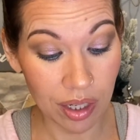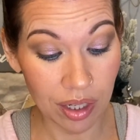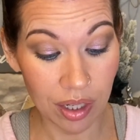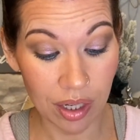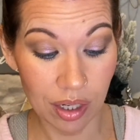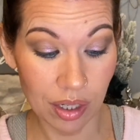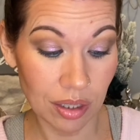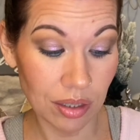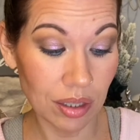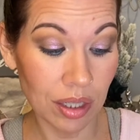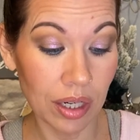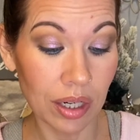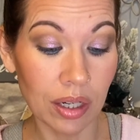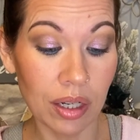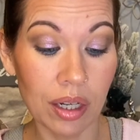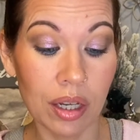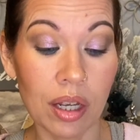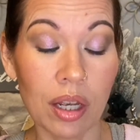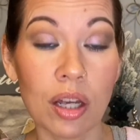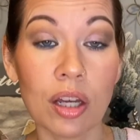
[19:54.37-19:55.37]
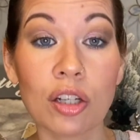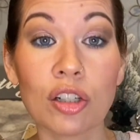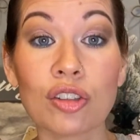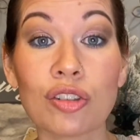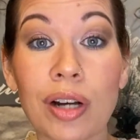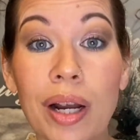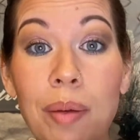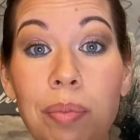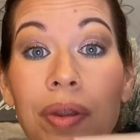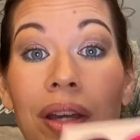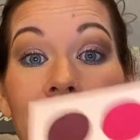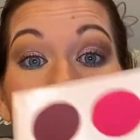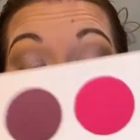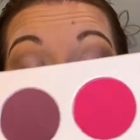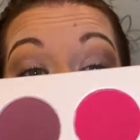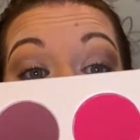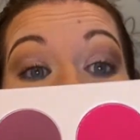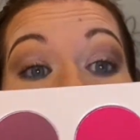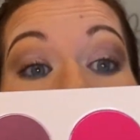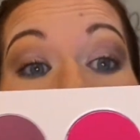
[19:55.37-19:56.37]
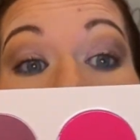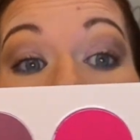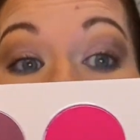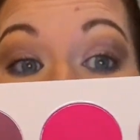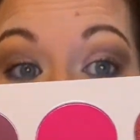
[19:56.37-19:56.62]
All right, grab this. Don't